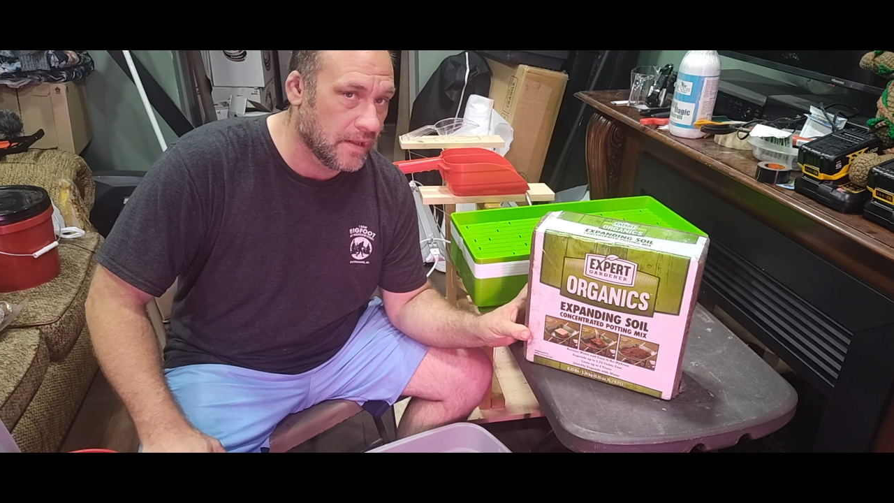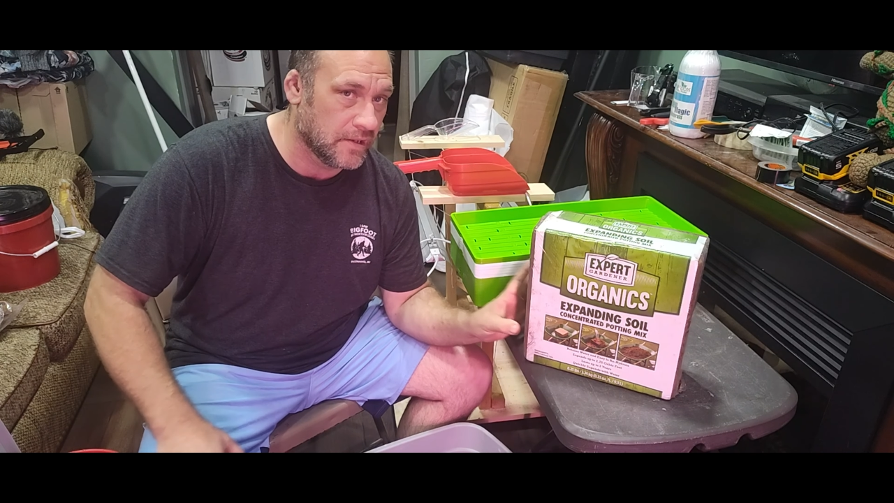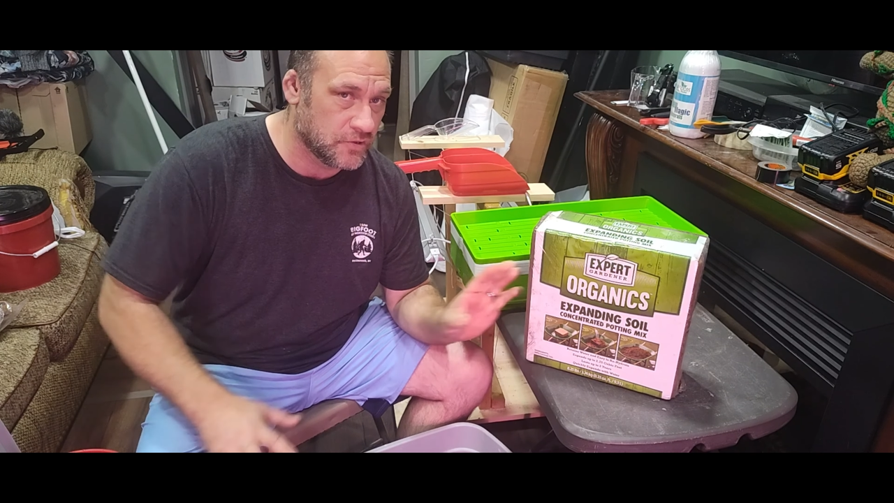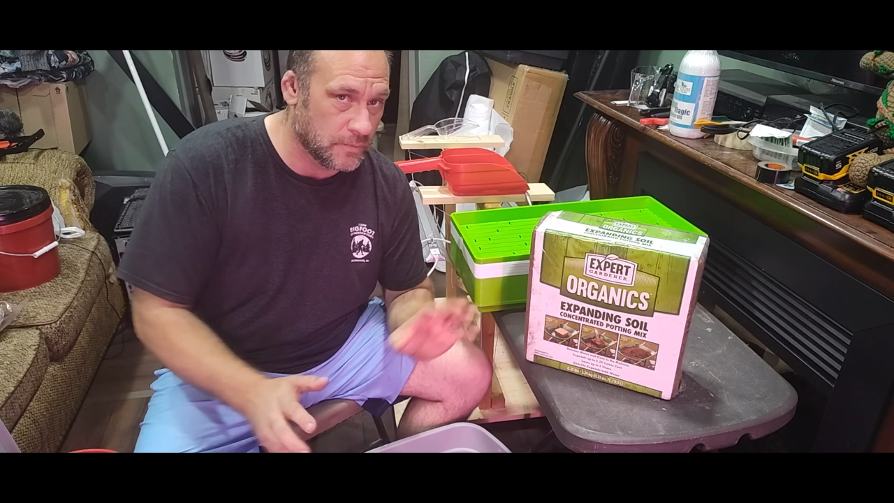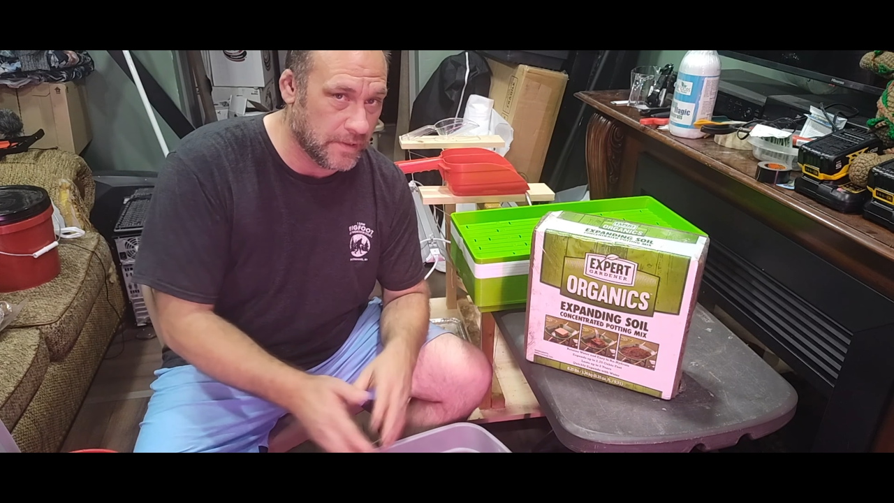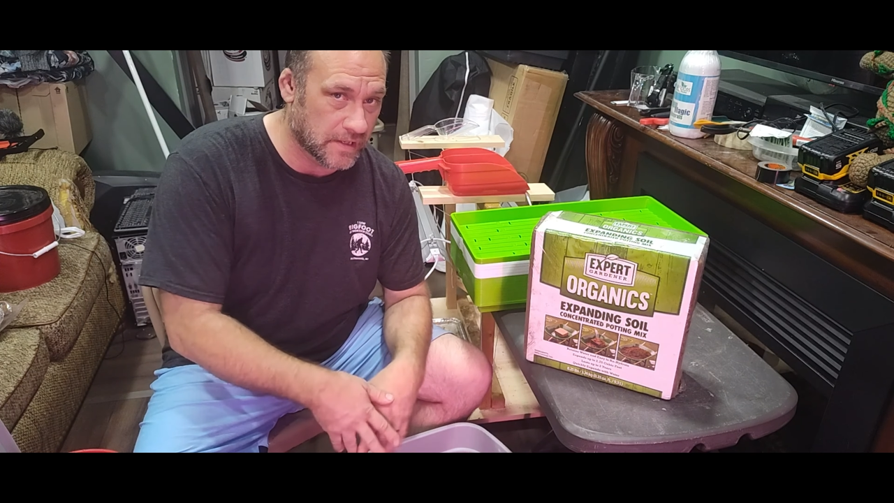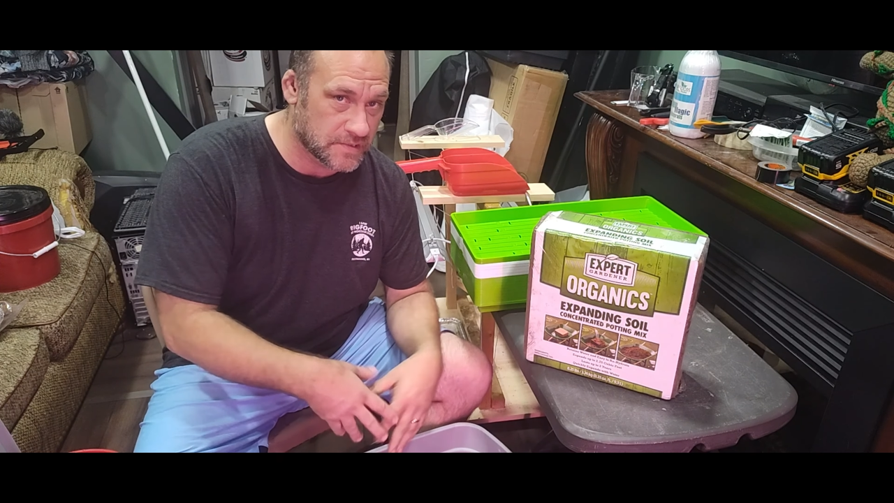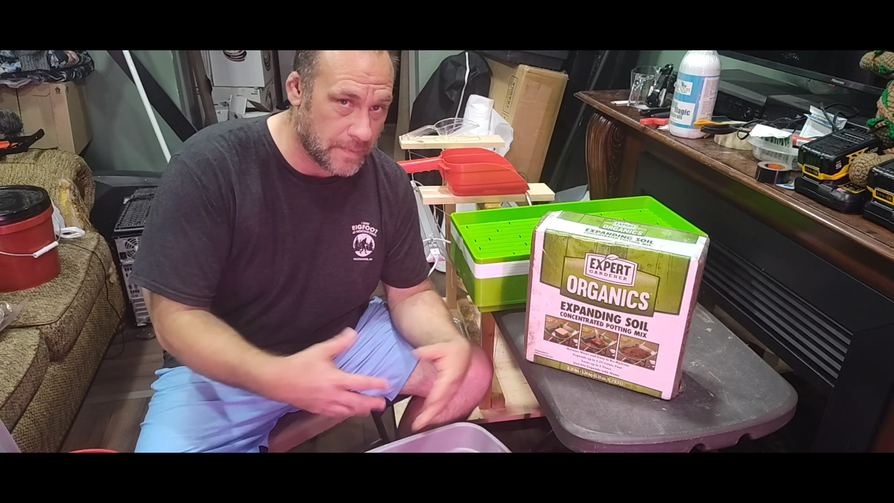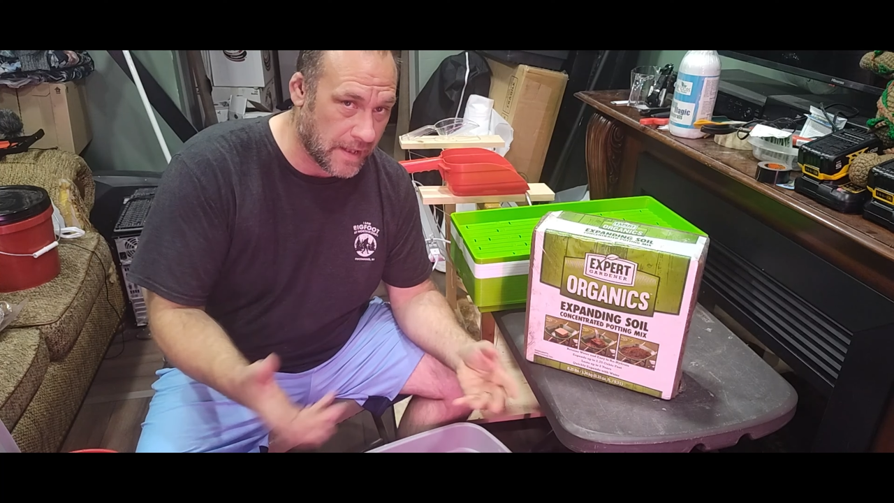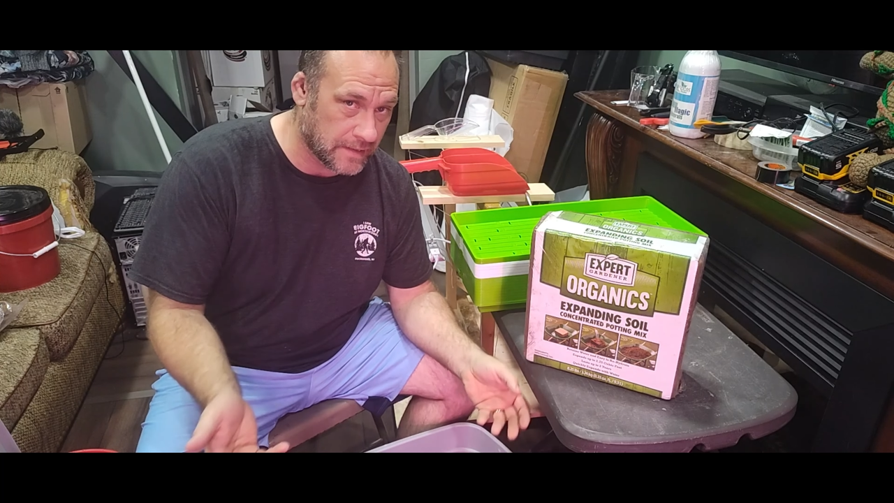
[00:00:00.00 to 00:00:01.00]
it should be
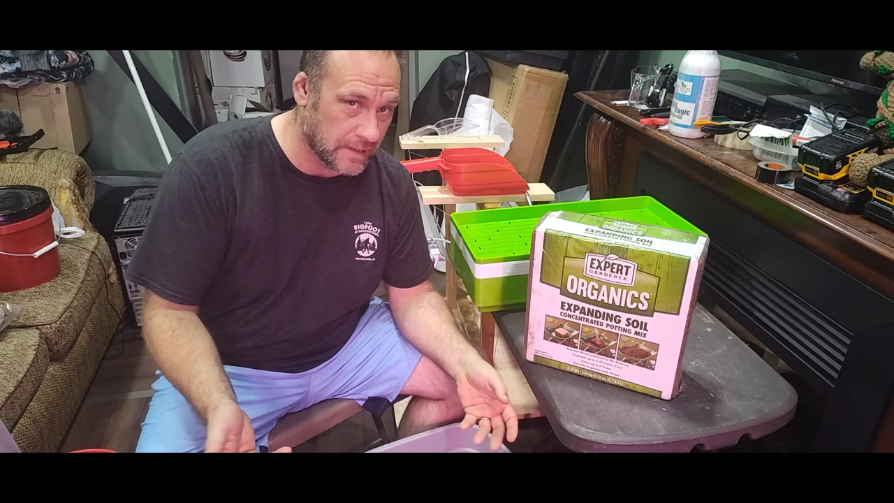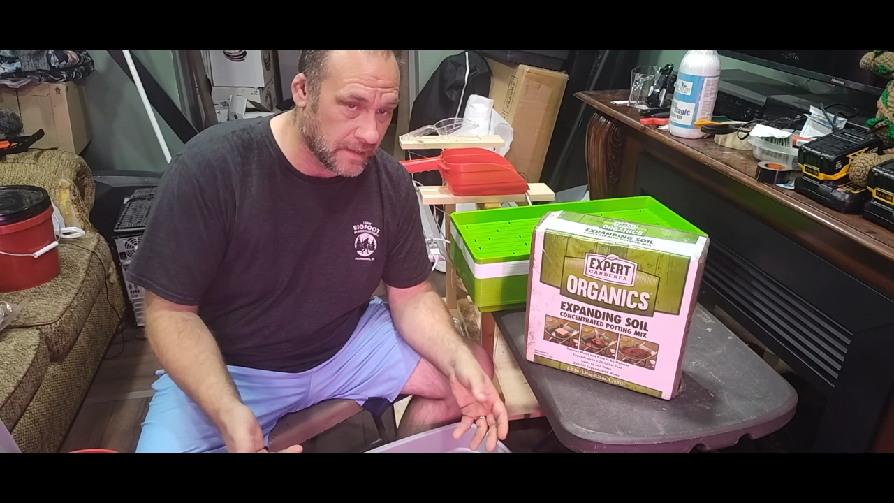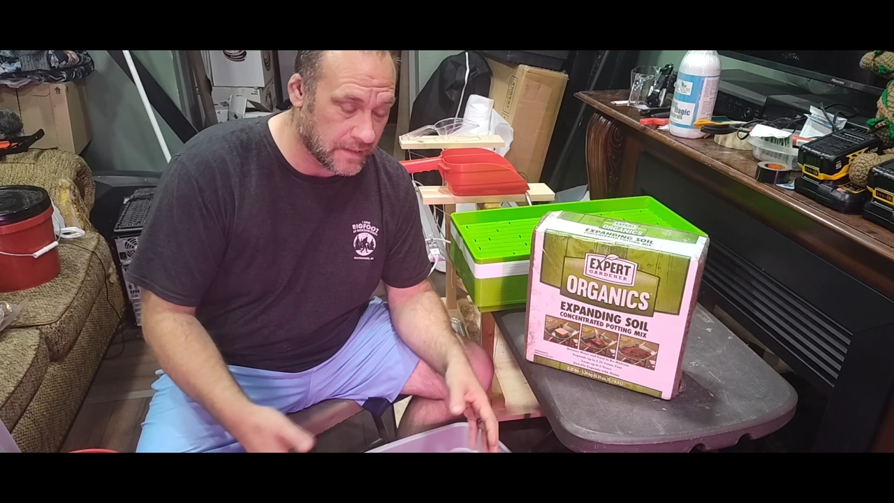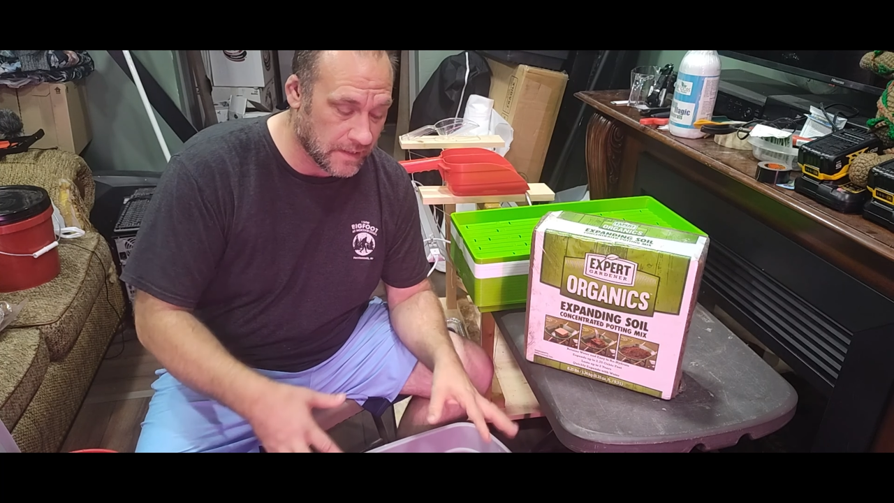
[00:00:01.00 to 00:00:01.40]
expanding,